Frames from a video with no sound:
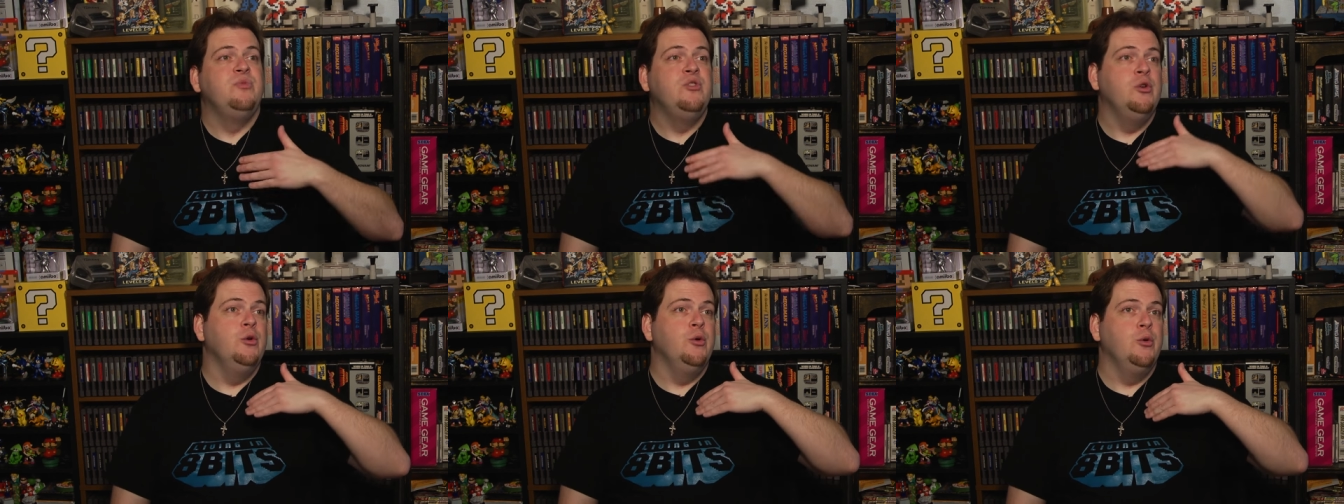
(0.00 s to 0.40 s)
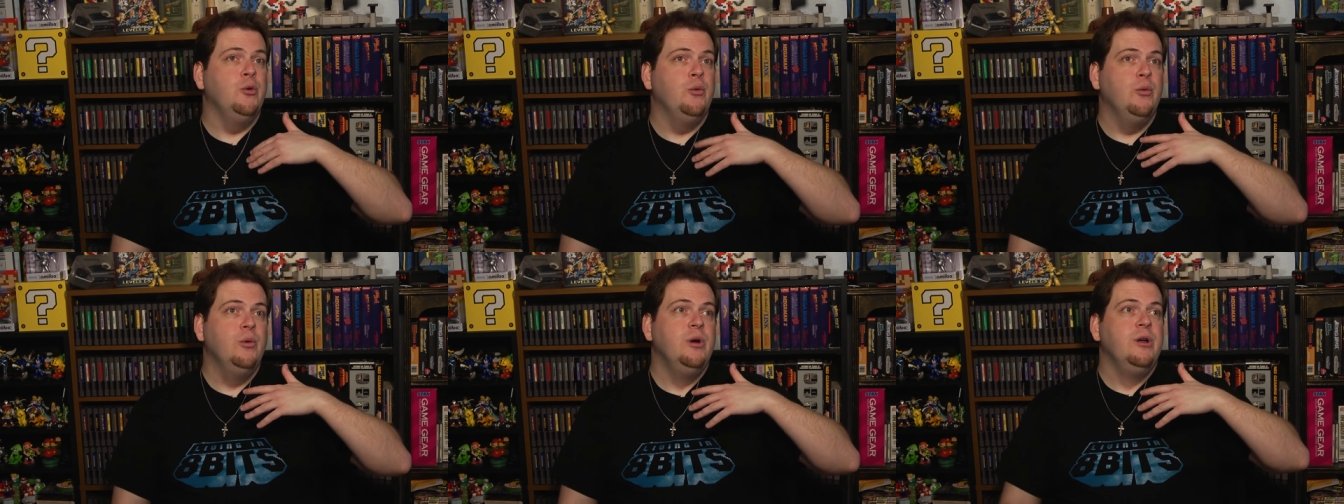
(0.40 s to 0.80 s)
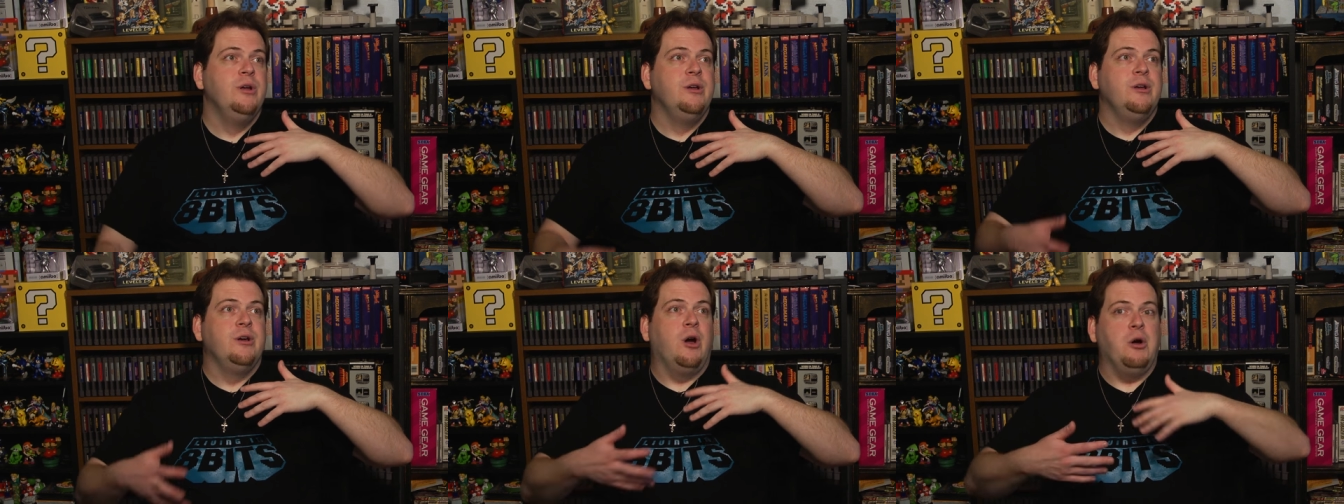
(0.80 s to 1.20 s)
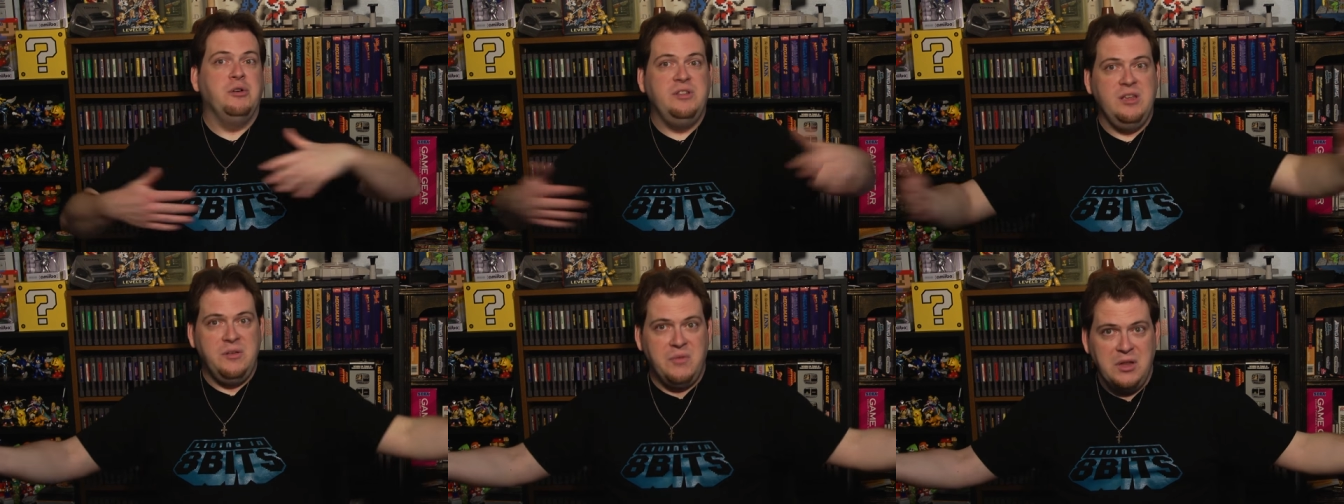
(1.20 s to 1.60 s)
to our
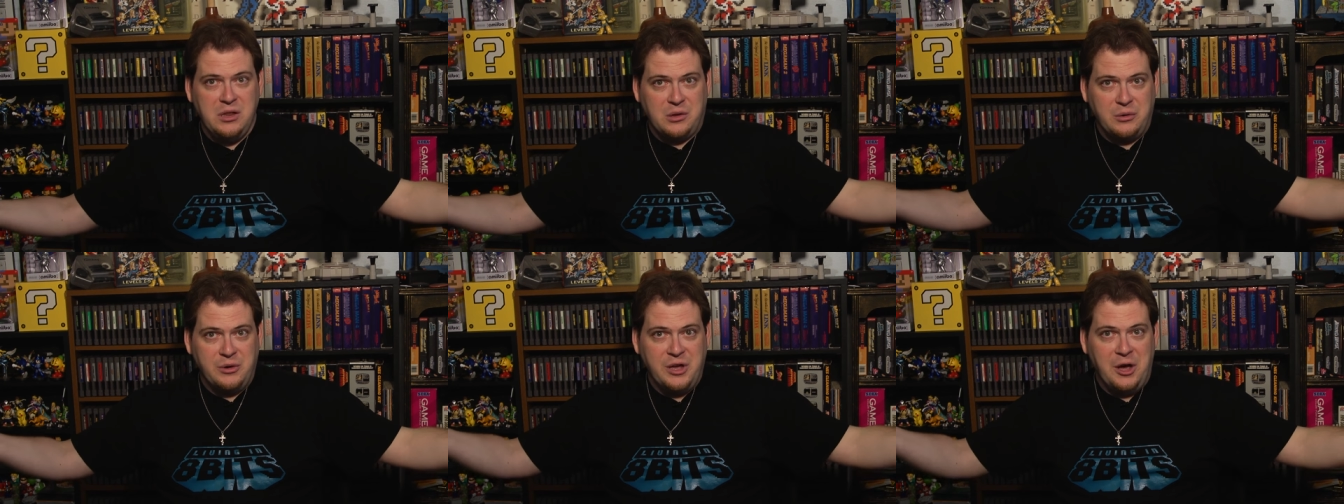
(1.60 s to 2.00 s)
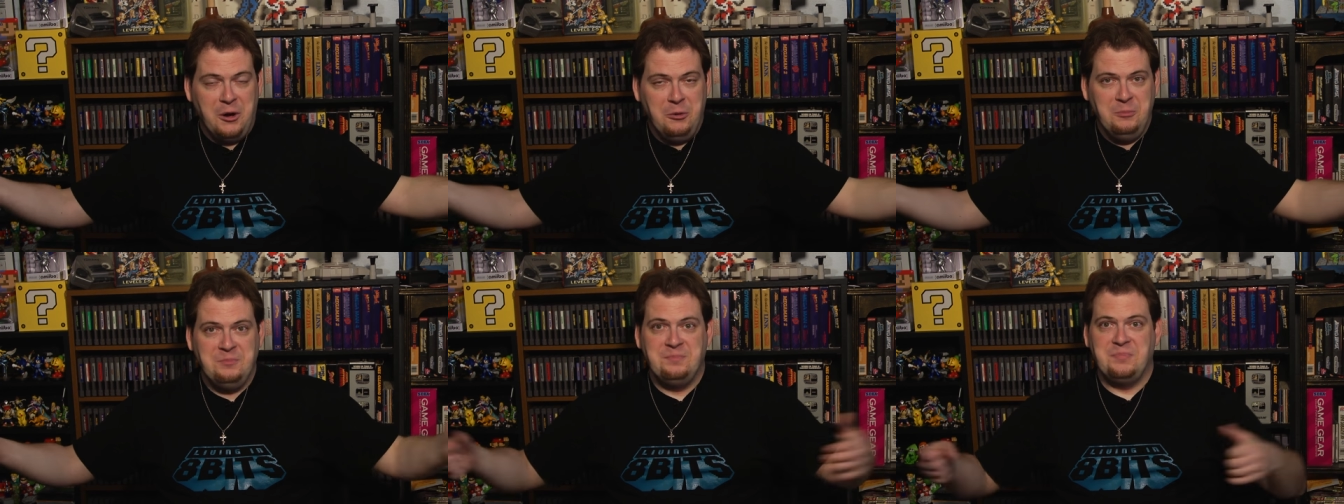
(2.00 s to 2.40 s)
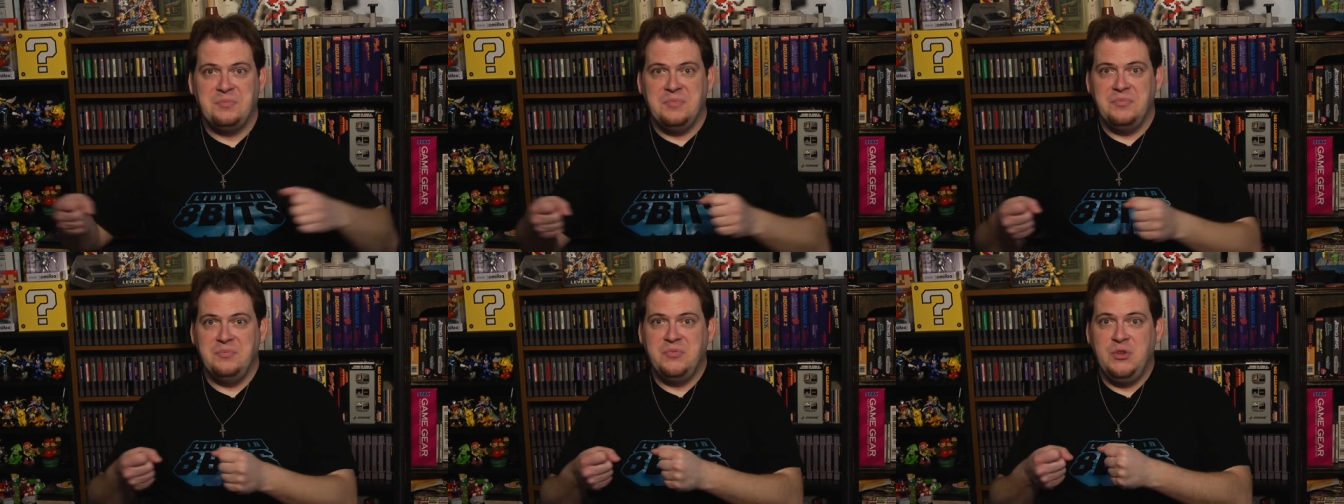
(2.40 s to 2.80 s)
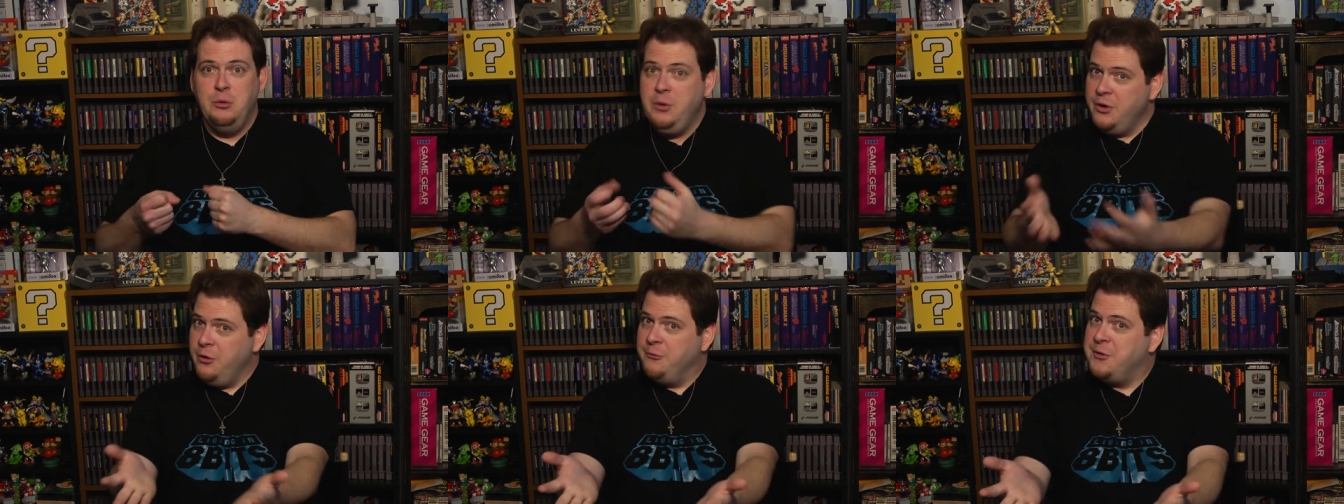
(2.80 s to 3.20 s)
TV studio
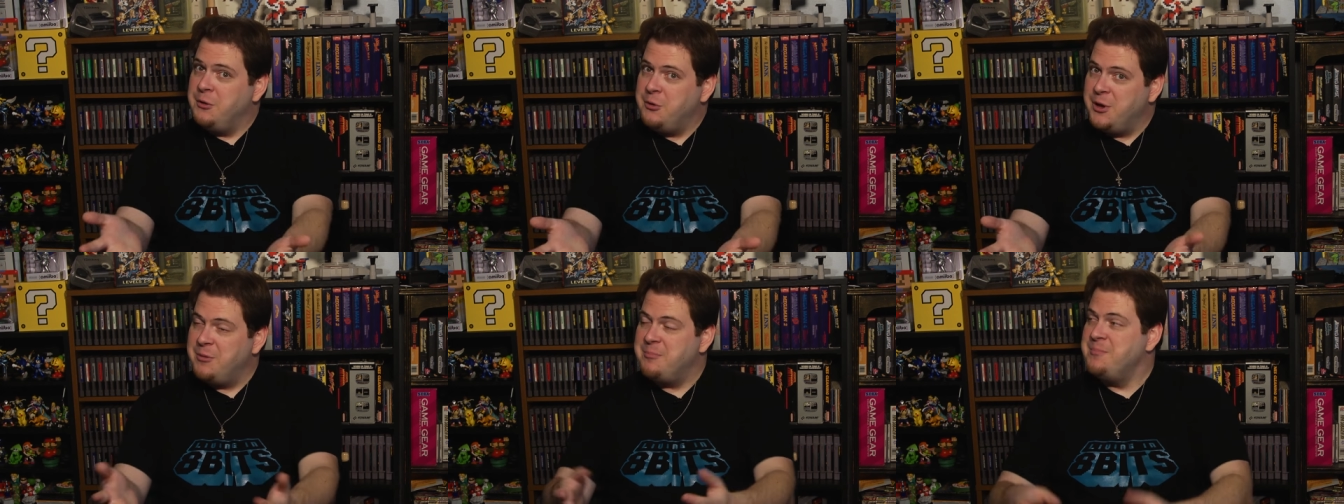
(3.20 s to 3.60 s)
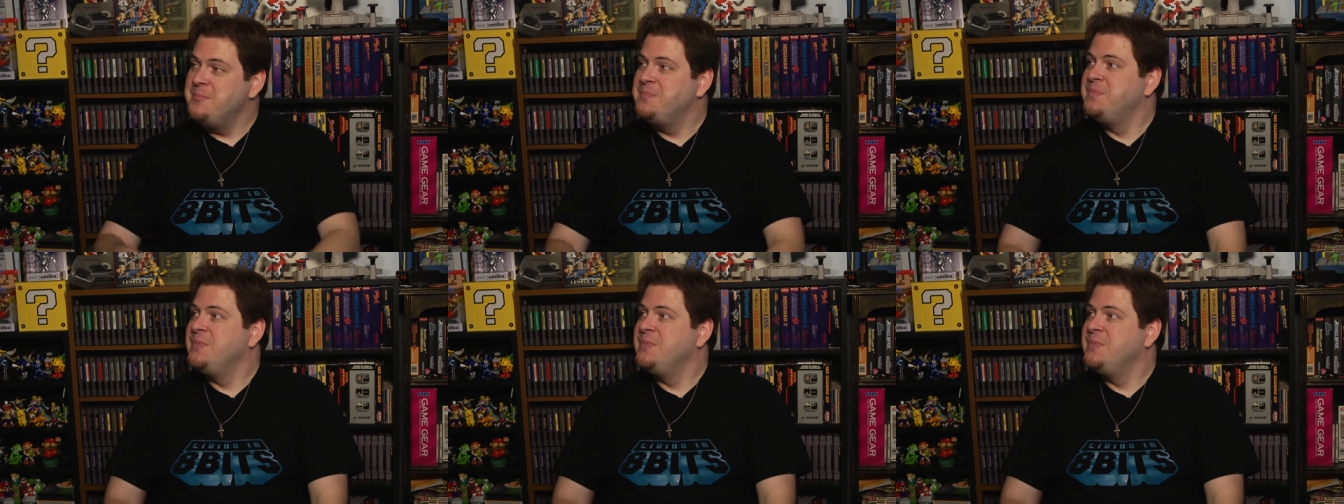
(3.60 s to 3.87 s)
to interview him.